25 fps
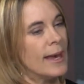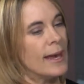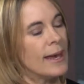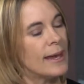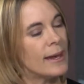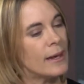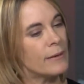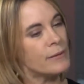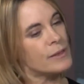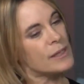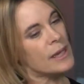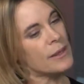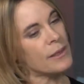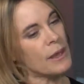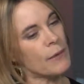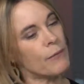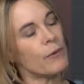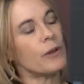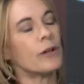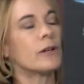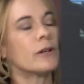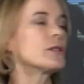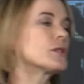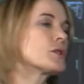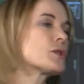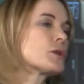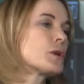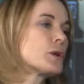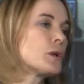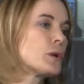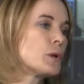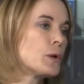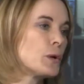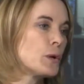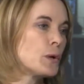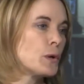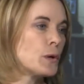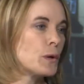If South Africans could
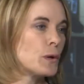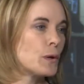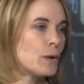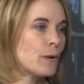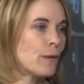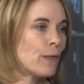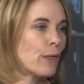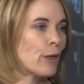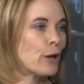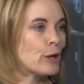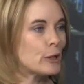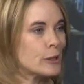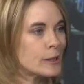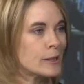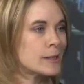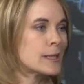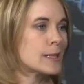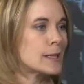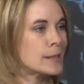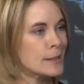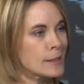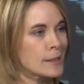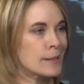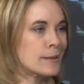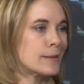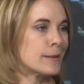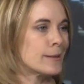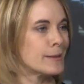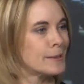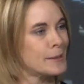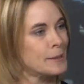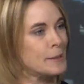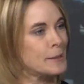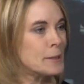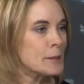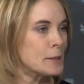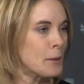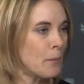learn those 6
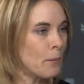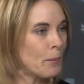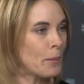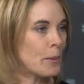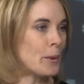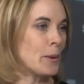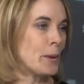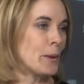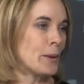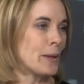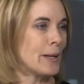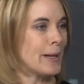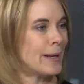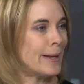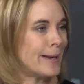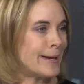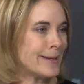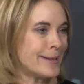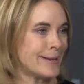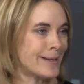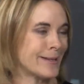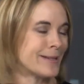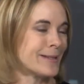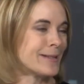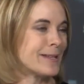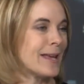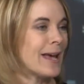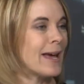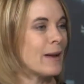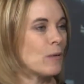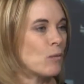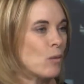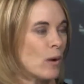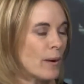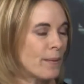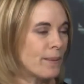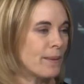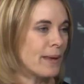simple letters
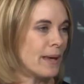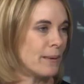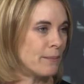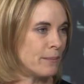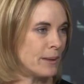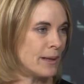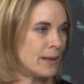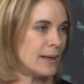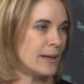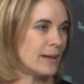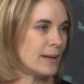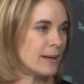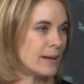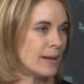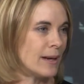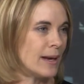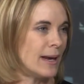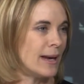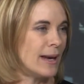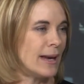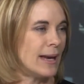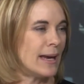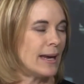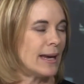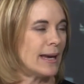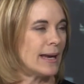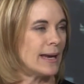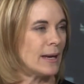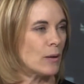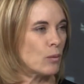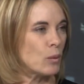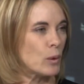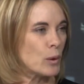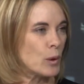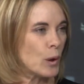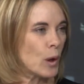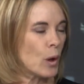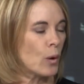and what they mean,
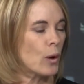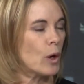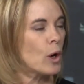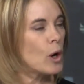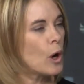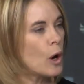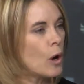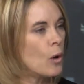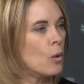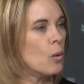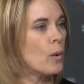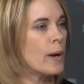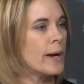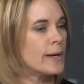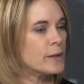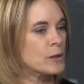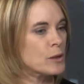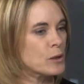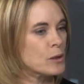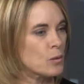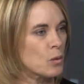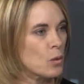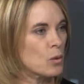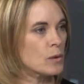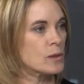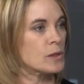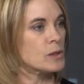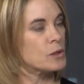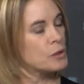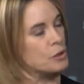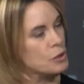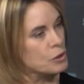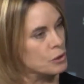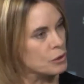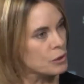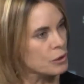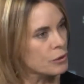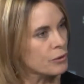it would go a long way towards
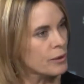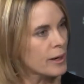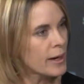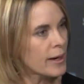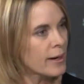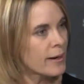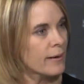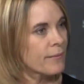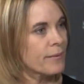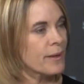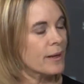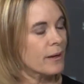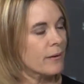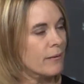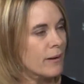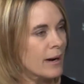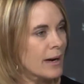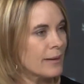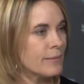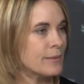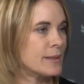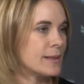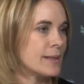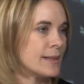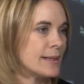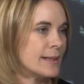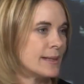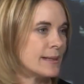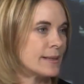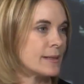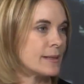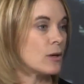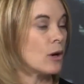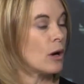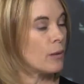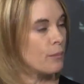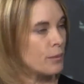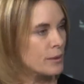ensuring that crime
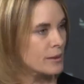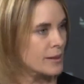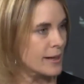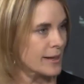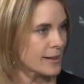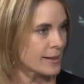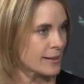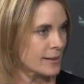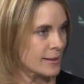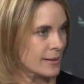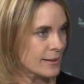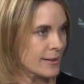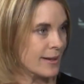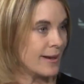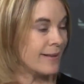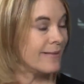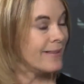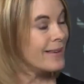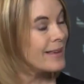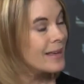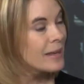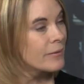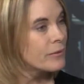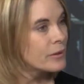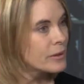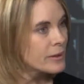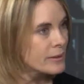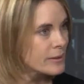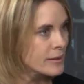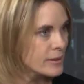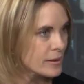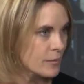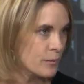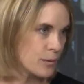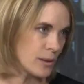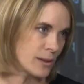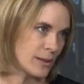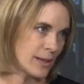scenes are protected and the evidence
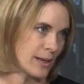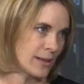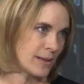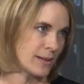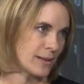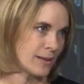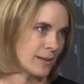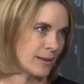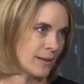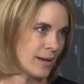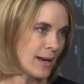is protected.